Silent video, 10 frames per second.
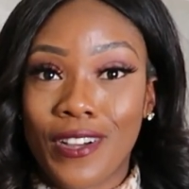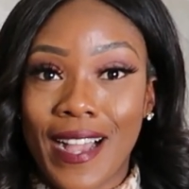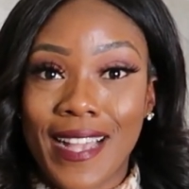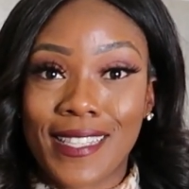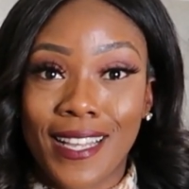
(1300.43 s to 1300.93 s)
you
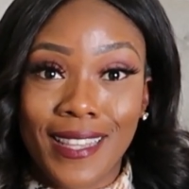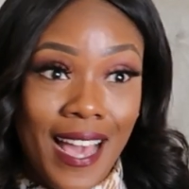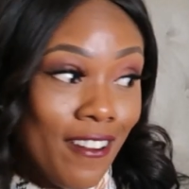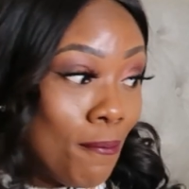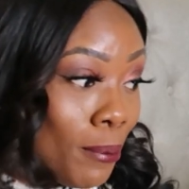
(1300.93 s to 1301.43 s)
guys a
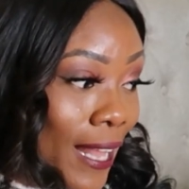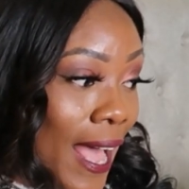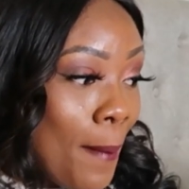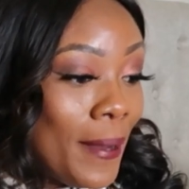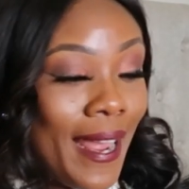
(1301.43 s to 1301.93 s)
lot of
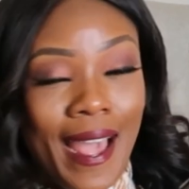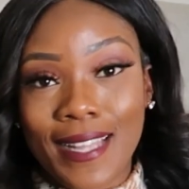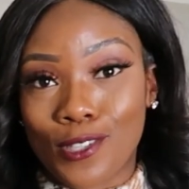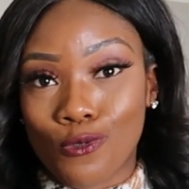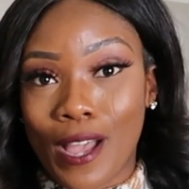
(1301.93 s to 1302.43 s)
black, but
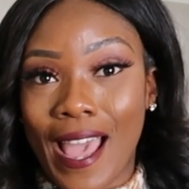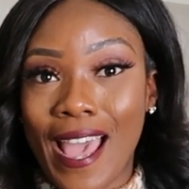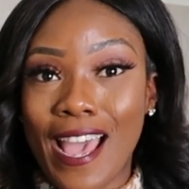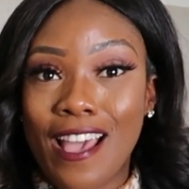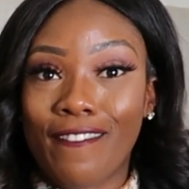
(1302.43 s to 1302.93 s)
I do
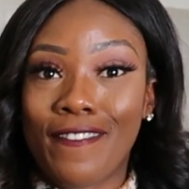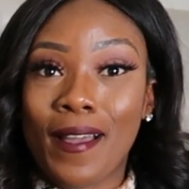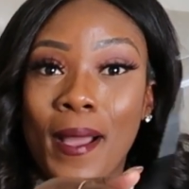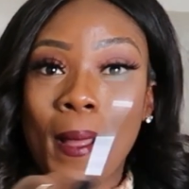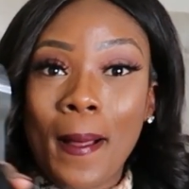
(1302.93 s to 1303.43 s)
have
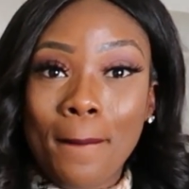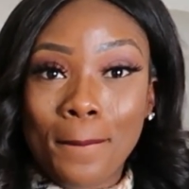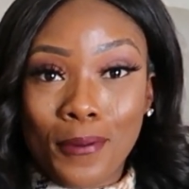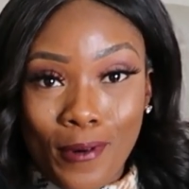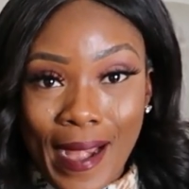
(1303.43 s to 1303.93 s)

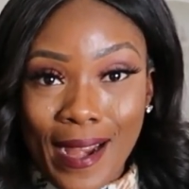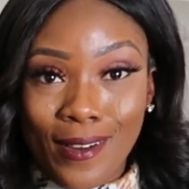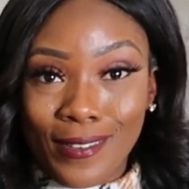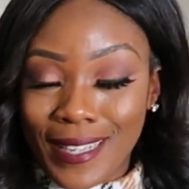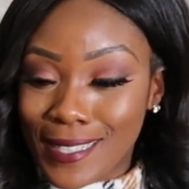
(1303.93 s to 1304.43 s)

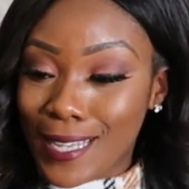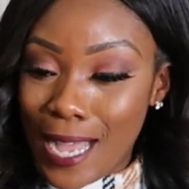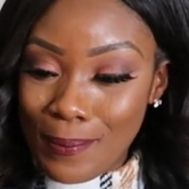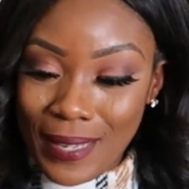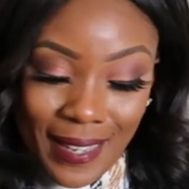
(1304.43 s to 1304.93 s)
brown that's
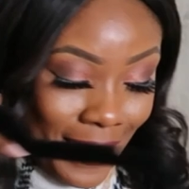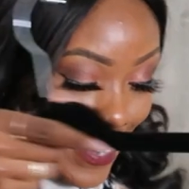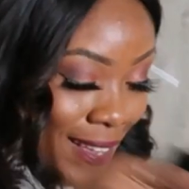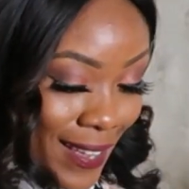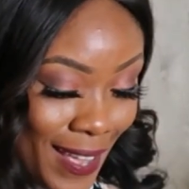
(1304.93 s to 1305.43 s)
coming.
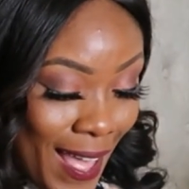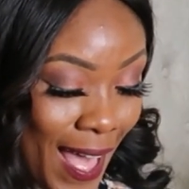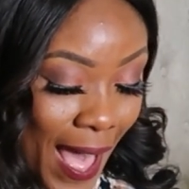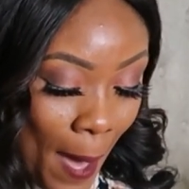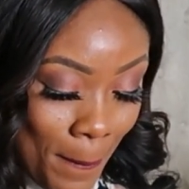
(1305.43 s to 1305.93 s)

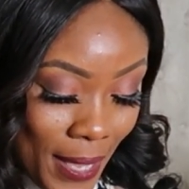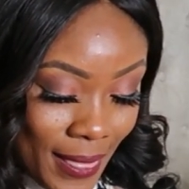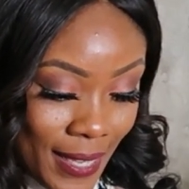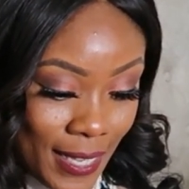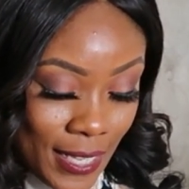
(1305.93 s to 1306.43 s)
I
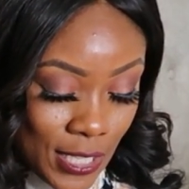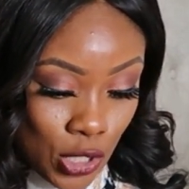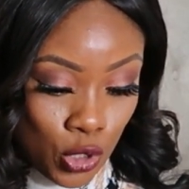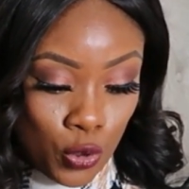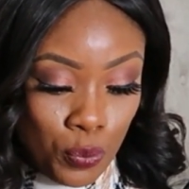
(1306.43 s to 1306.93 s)
picked
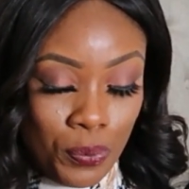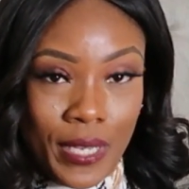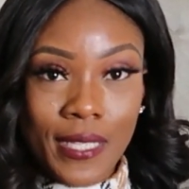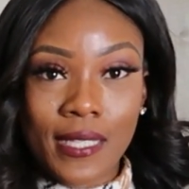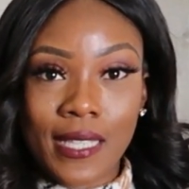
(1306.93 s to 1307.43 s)
this
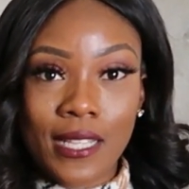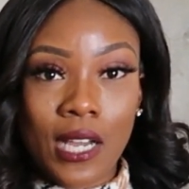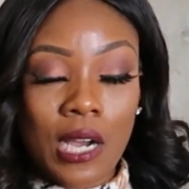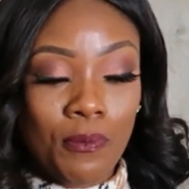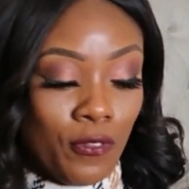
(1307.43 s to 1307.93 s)
two-piece
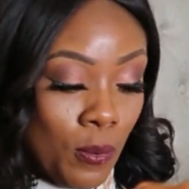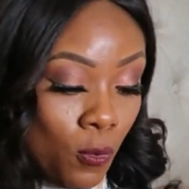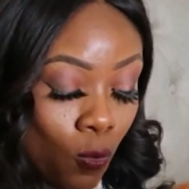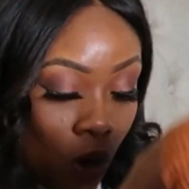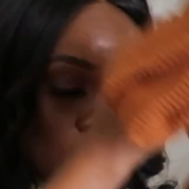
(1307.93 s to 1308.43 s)
set up
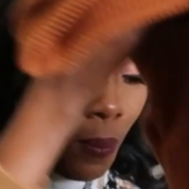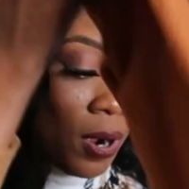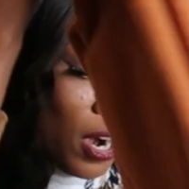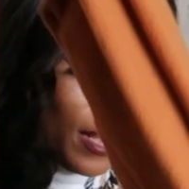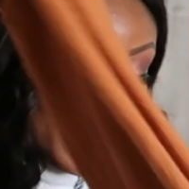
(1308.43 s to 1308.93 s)
from
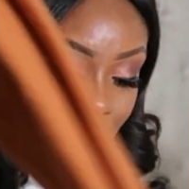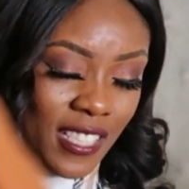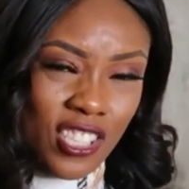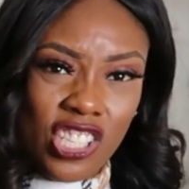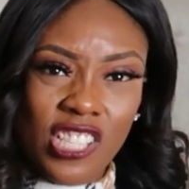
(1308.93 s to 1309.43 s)
Walmart. This
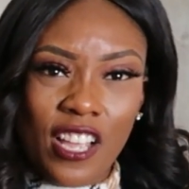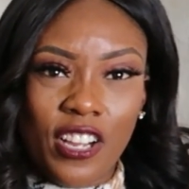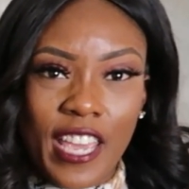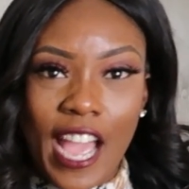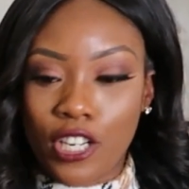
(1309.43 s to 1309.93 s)
is just like
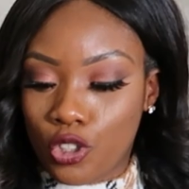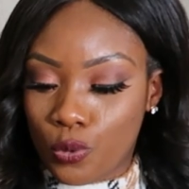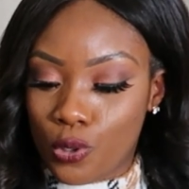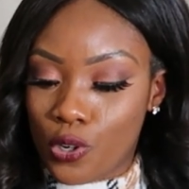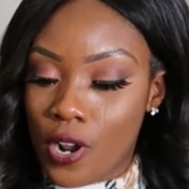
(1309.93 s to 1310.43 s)
a
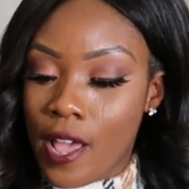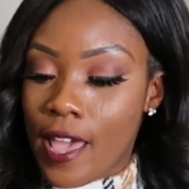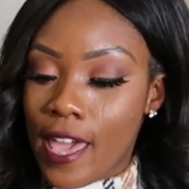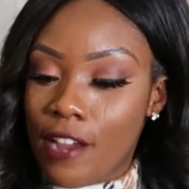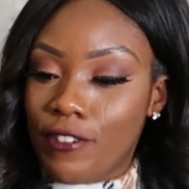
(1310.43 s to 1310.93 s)
casual,
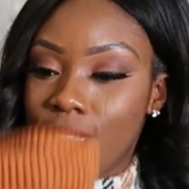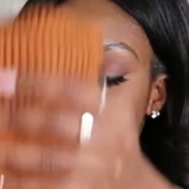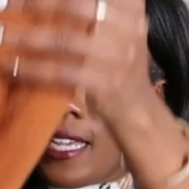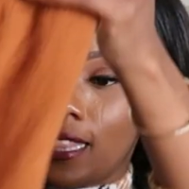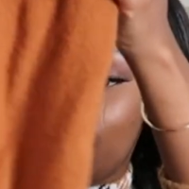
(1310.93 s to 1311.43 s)

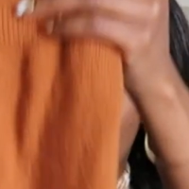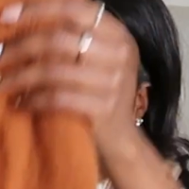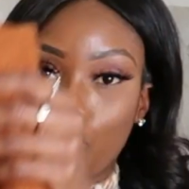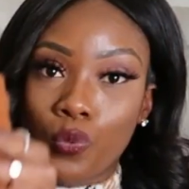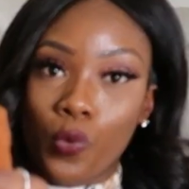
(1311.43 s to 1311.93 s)
everyday
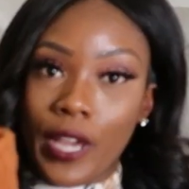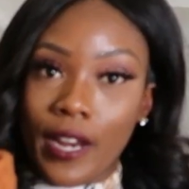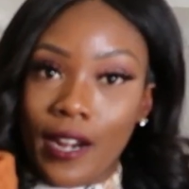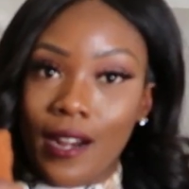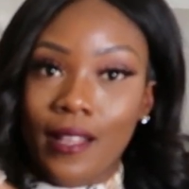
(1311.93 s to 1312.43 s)
lounge
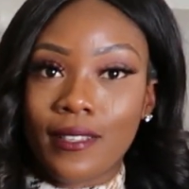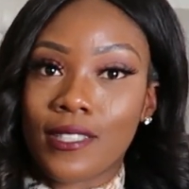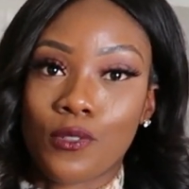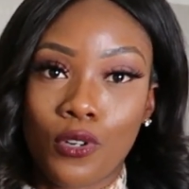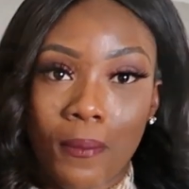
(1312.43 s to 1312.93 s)
wear.
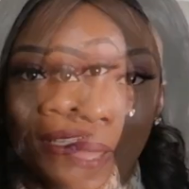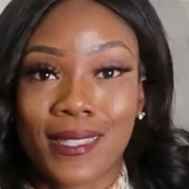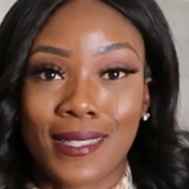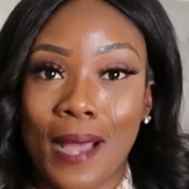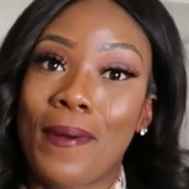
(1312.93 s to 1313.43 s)
This is one of my
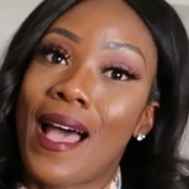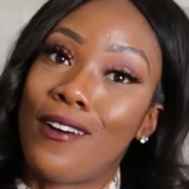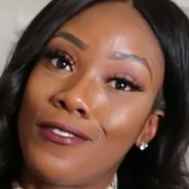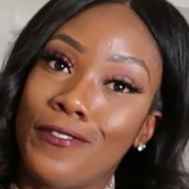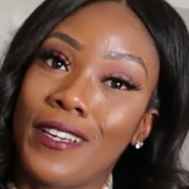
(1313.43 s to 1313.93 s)
stop
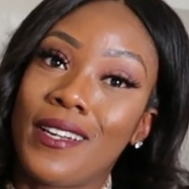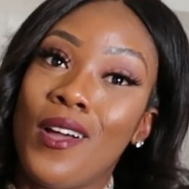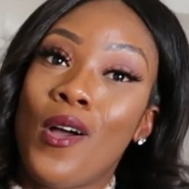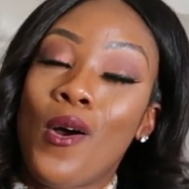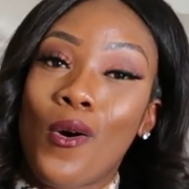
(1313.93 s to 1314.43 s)
outfit
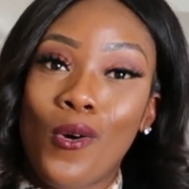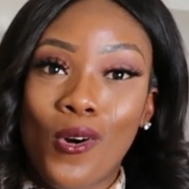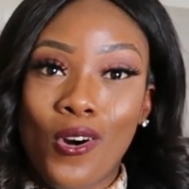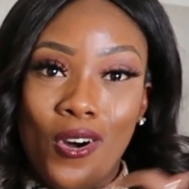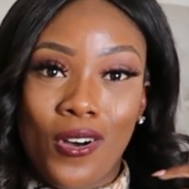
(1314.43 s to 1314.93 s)

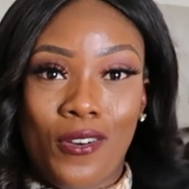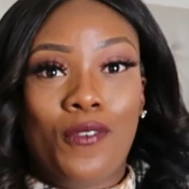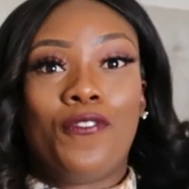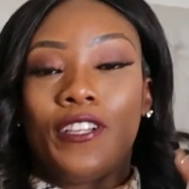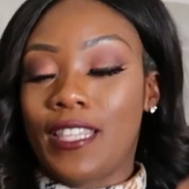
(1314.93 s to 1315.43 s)
or
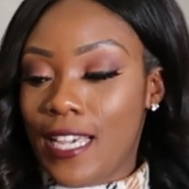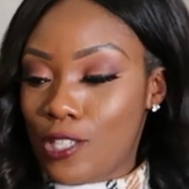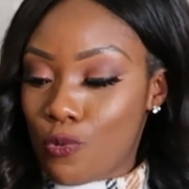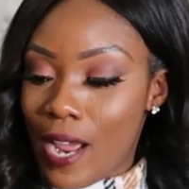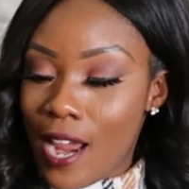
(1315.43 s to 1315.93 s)
for
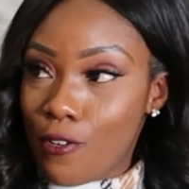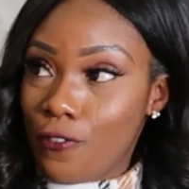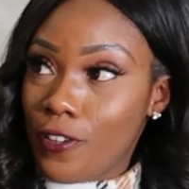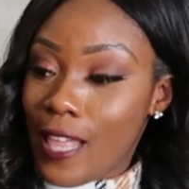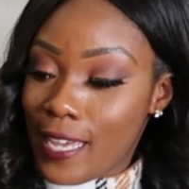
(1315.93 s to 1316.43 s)
days where I
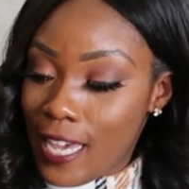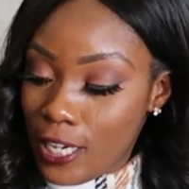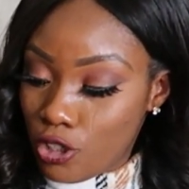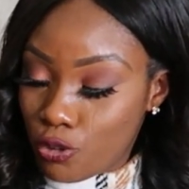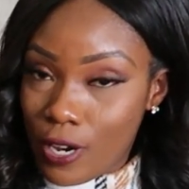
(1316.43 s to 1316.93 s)
don't feel like
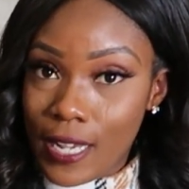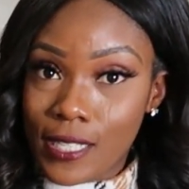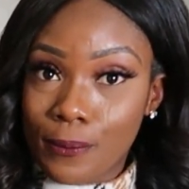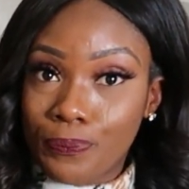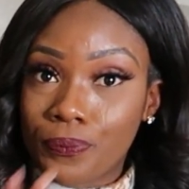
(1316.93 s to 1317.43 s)
getting
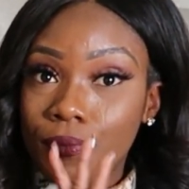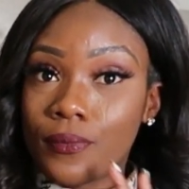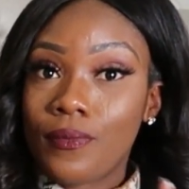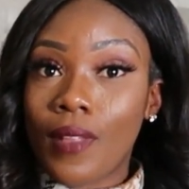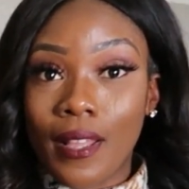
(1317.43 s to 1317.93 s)
dressed.
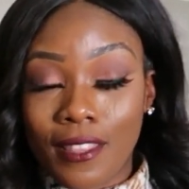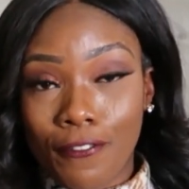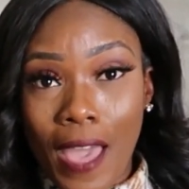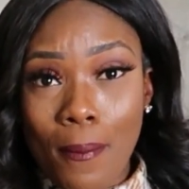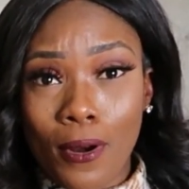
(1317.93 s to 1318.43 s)
The
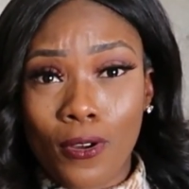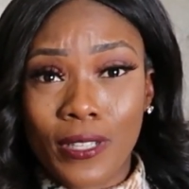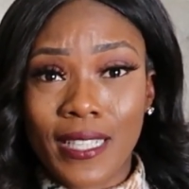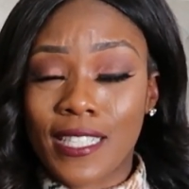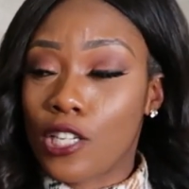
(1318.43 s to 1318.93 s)
fabric
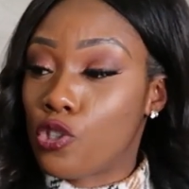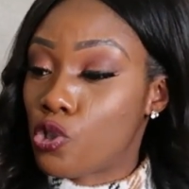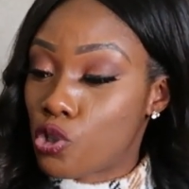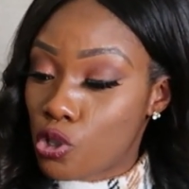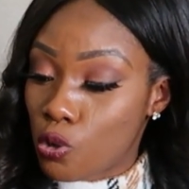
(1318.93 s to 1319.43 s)
on this is
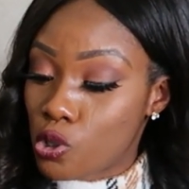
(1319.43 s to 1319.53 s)
so